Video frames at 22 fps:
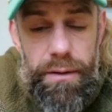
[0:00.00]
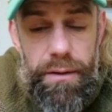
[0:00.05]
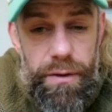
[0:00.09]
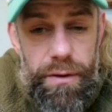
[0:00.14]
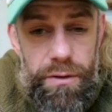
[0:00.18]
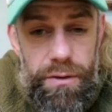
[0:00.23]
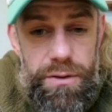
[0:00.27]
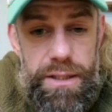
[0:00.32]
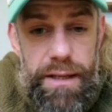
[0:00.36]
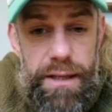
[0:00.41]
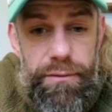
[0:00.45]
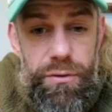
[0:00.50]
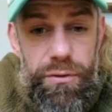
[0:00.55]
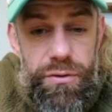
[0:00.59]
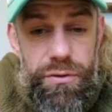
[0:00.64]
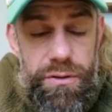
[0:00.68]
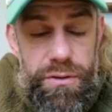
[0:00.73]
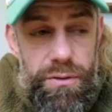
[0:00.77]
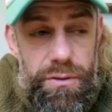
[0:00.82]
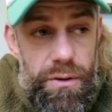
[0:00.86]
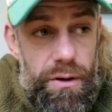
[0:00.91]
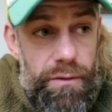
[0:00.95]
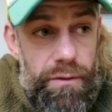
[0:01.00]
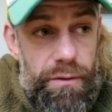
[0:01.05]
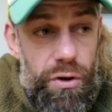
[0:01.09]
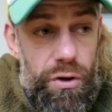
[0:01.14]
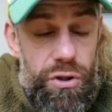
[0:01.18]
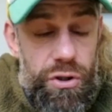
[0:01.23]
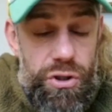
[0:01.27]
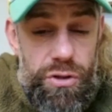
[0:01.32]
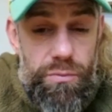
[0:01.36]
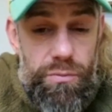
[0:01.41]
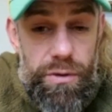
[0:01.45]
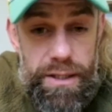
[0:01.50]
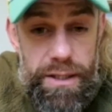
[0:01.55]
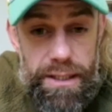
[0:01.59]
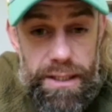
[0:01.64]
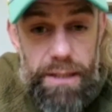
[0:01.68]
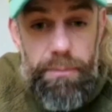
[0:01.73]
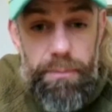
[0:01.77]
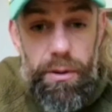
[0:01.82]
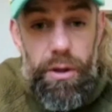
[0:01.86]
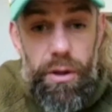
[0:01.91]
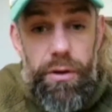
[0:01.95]
those levels of oxygen within
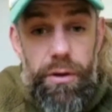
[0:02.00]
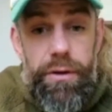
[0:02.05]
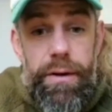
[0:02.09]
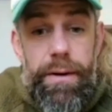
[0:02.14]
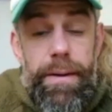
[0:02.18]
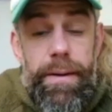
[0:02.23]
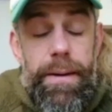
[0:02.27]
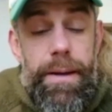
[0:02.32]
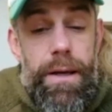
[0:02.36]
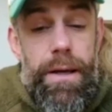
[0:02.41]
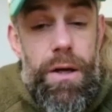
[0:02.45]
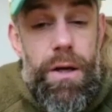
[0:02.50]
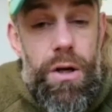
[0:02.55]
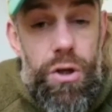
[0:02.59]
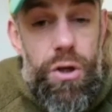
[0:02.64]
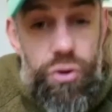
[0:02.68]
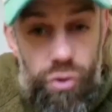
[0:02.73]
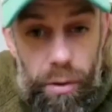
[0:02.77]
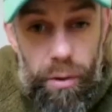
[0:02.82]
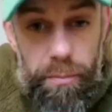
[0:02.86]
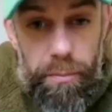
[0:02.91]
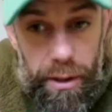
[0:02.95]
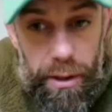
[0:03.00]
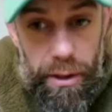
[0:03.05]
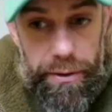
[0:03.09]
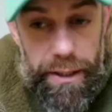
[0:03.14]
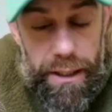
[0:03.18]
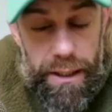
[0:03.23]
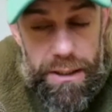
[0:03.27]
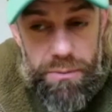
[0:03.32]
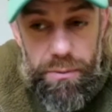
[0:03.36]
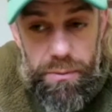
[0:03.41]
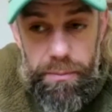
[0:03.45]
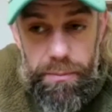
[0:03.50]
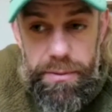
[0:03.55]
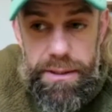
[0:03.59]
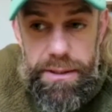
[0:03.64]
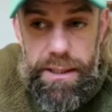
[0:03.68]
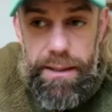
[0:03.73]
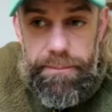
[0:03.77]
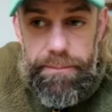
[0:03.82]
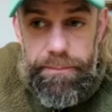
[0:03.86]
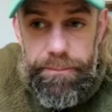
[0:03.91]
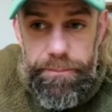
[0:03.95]
the blood drop below 91%.